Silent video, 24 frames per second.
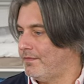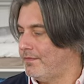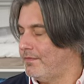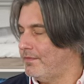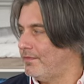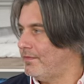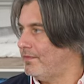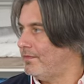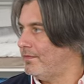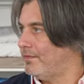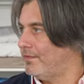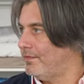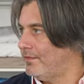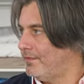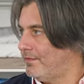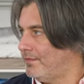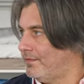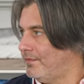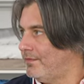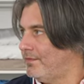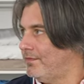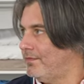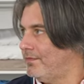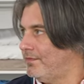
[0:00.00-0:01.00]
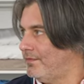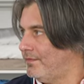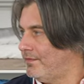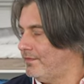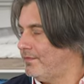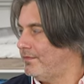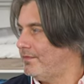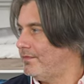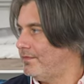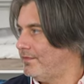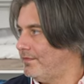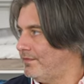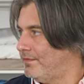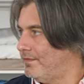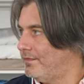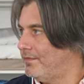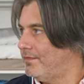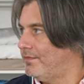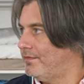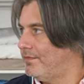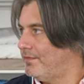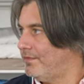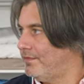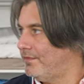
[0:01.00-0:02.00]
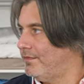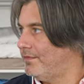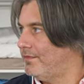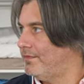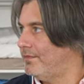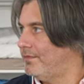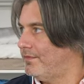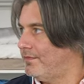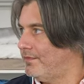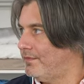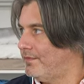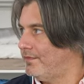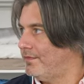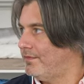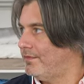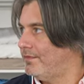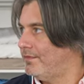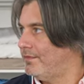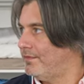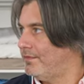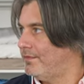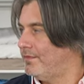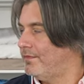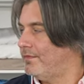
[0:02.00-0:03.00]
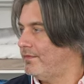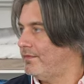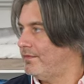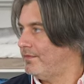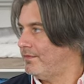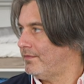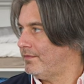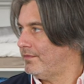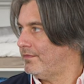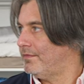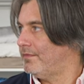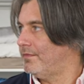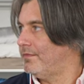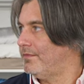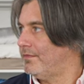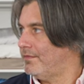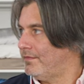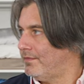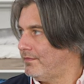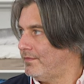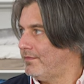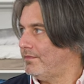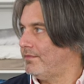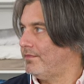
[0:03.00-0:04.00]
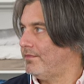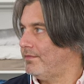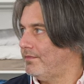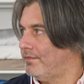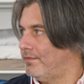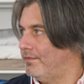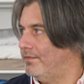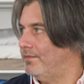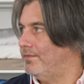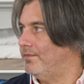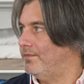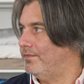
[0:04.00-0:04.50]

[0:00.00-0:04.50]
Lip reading: This person isn't speaking.